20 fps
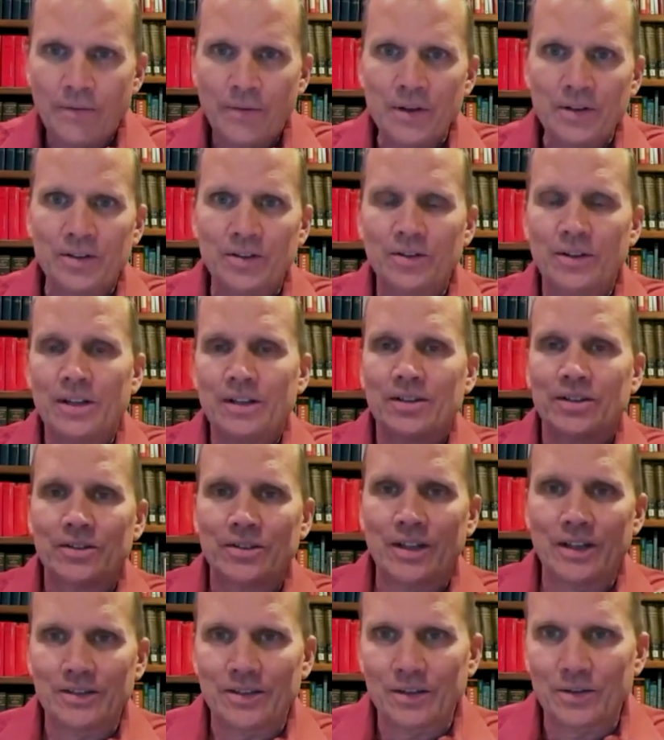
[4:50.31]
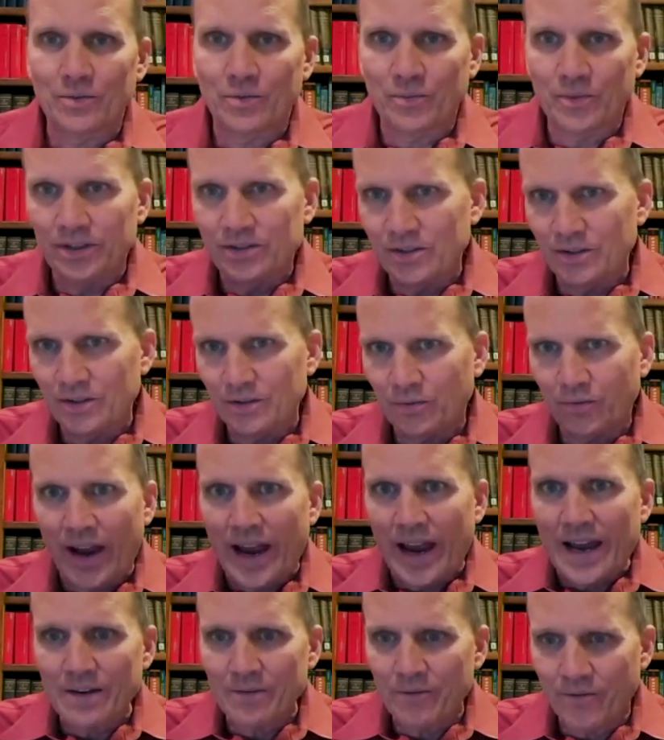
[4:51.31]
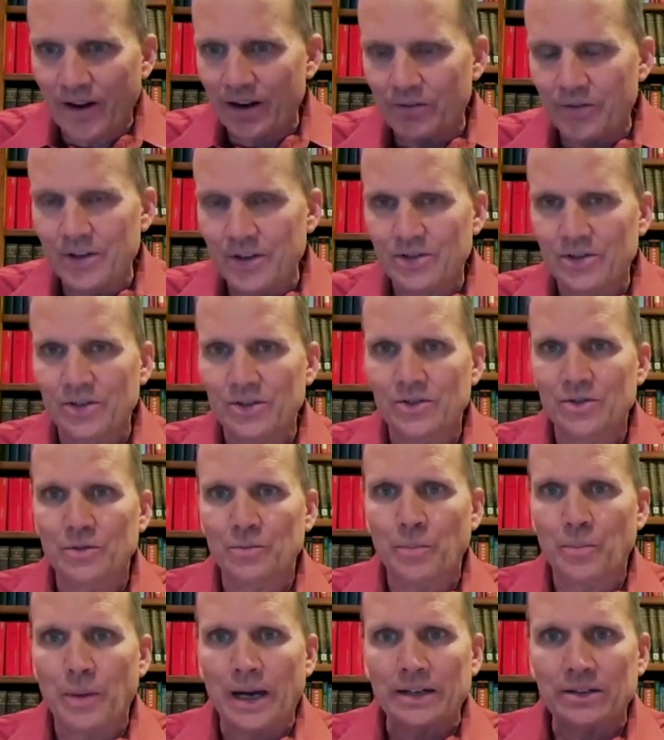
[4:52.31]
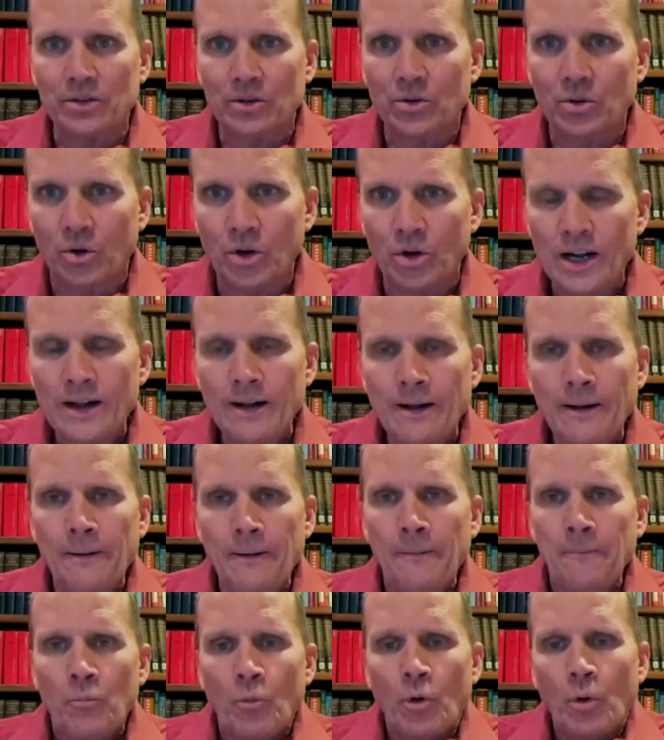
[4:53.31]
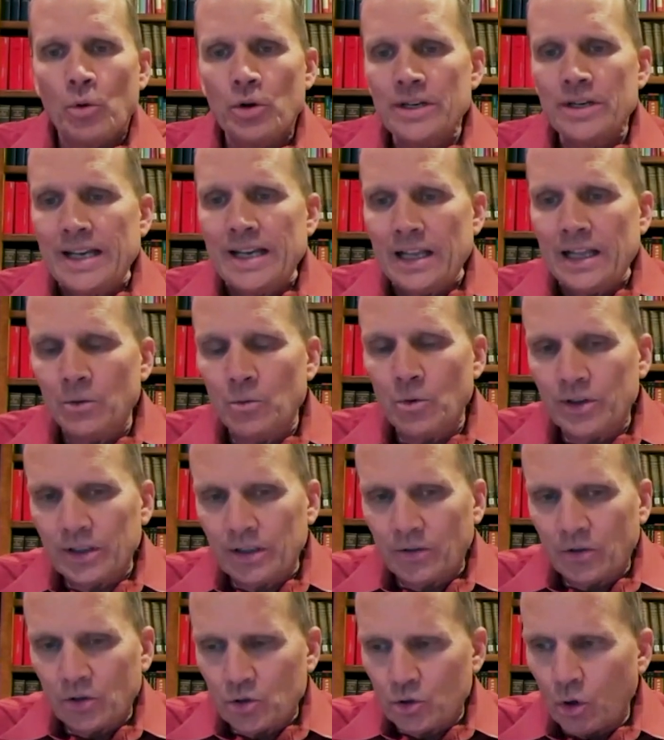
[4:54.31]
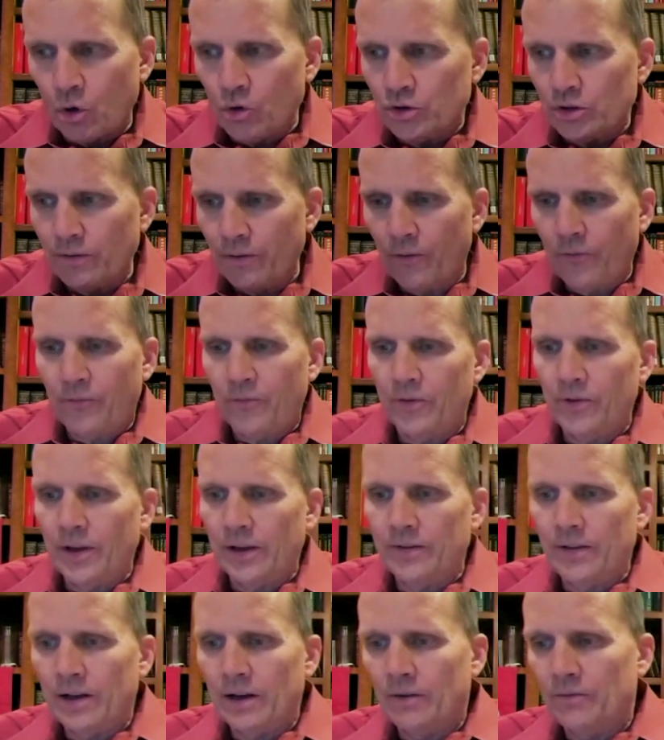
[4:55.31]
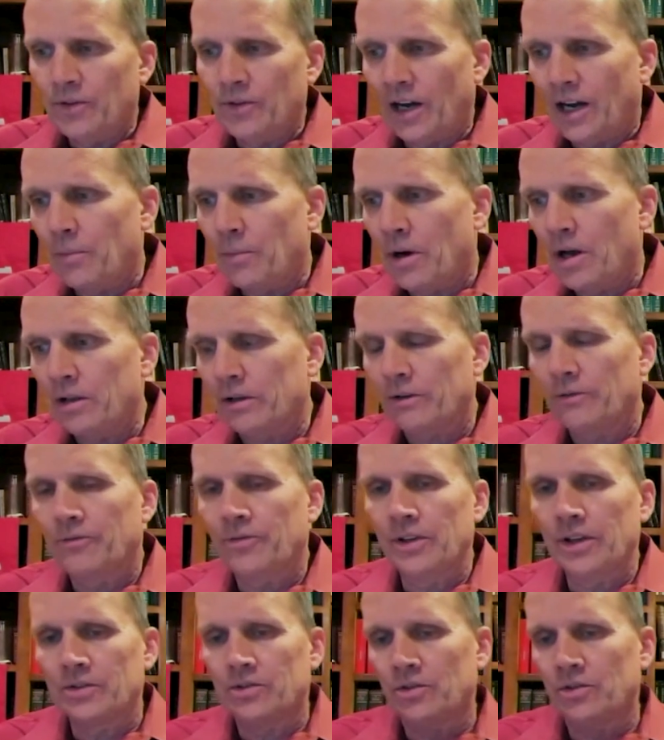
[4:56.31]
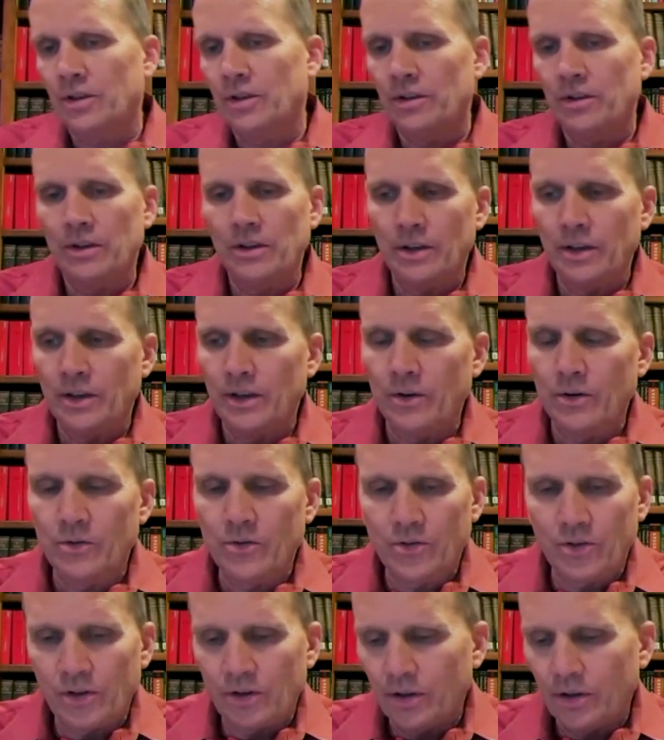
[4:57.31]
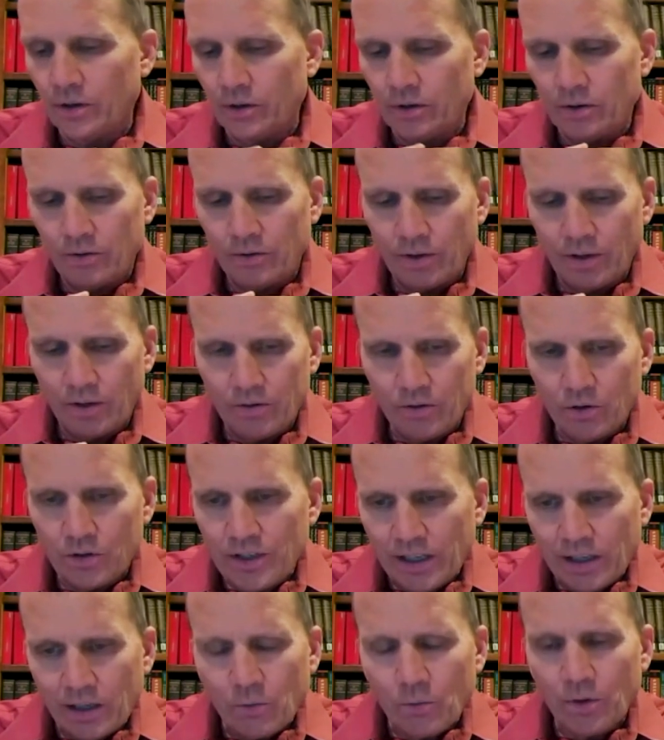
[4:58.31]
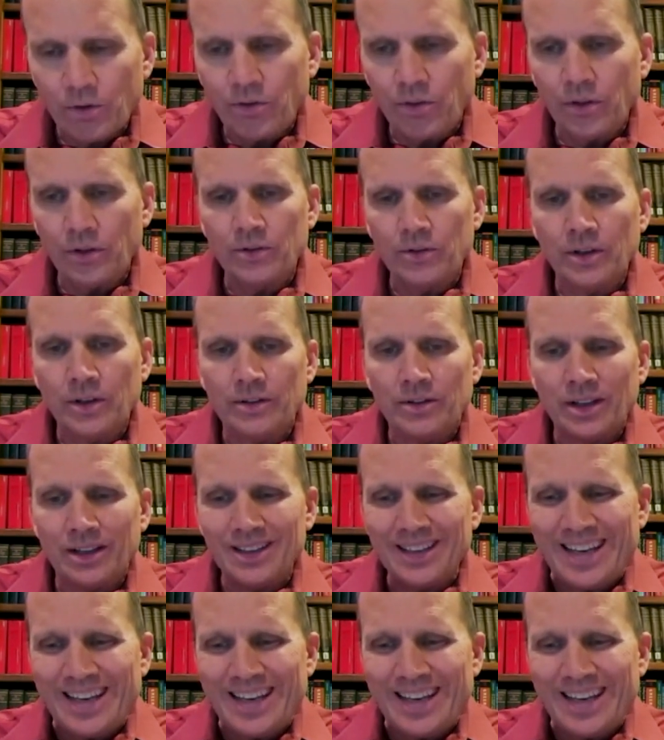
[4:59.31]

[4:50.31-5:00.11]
This is this is this is this is fanfare. This is spectacle. Mm-hmm. When we're dealing with souls of a, of diabolic affliction, there's there's you're dealing with the, the